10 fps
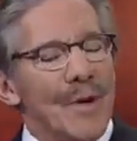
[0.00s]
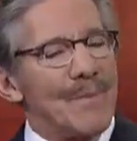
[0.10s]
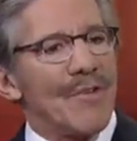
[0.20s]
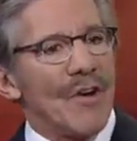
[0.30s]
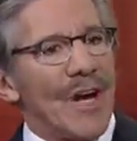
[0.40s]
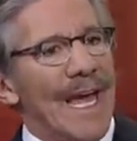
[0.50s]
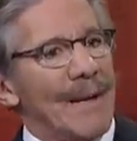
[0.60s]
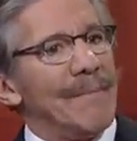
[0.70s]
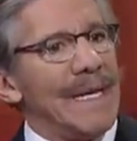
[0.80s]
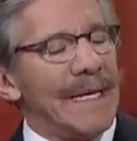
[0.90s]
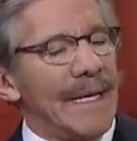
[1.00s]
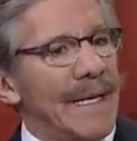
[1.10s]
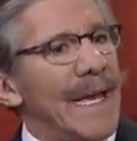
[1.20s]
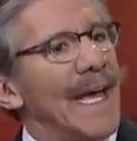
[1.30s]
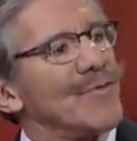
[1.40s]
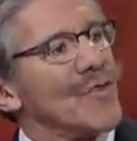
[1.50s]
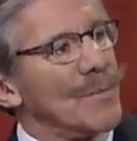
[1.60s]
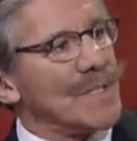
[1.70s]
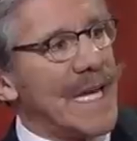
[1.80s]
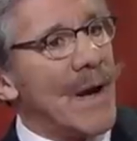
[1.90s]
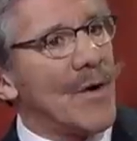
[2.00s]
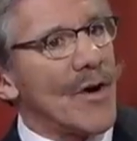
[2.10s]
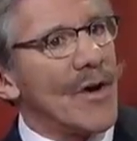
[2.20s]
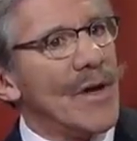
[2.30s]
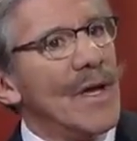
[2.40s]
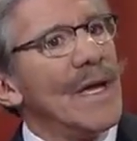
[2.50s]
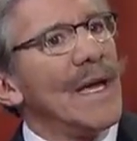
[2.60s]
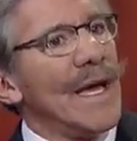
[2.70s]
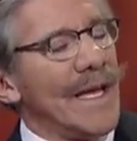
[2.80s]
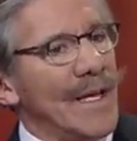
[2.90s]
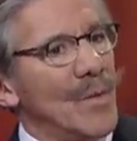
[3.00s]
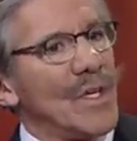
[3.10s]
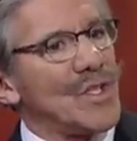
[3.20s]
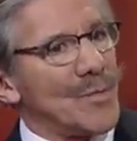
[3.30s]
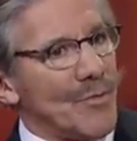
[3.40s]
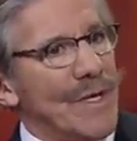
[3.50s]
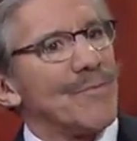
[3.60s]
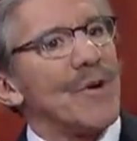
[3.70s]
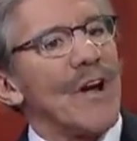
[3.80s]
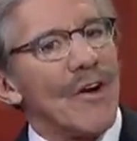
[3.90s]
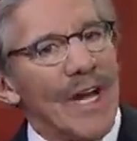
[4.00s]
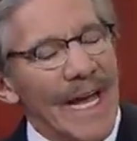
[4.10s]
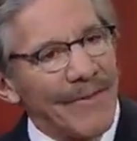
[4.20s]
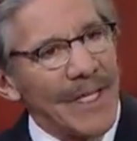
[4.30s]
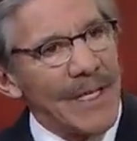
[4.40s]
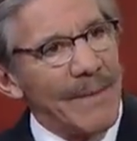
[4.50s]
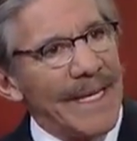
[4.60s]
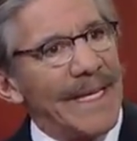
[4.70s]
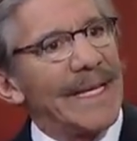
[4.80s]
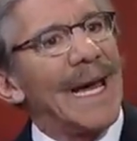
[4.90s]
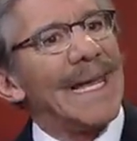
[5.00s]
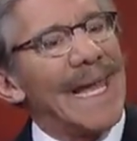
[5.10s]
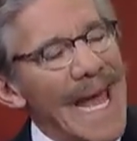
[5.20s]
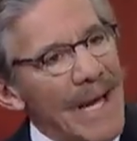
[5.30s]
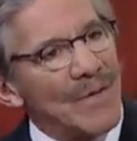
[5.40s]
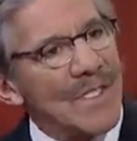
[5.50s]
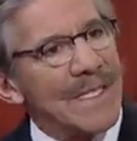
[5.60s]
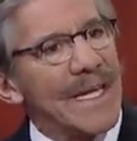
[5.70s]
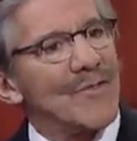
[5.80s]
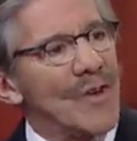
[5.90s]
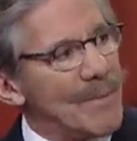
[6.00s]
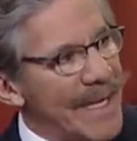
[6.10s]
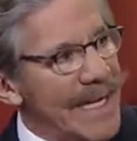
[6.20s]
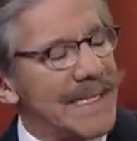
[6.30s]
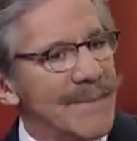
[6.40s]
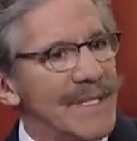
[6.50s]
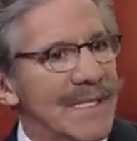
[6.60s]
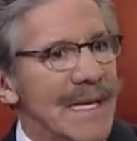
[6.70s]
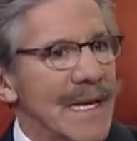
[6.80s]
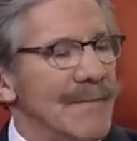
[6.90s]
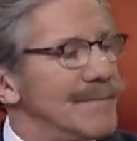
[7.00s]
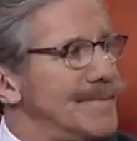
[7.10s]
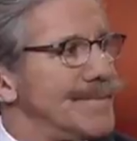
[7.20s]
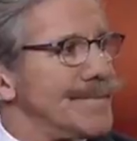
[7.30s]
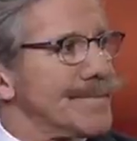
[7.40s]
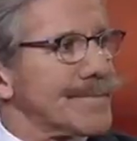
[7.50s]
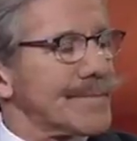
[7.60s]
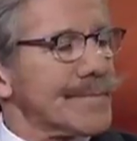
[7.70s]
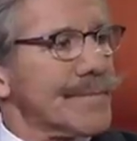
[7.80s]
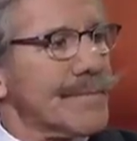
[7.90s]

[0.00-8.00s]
Preet Bharara had a meeting at Trump Tower uh, in which right. Preet Bharara, after the meeting, announced that Trump had asked him to stay. You say you're stunned,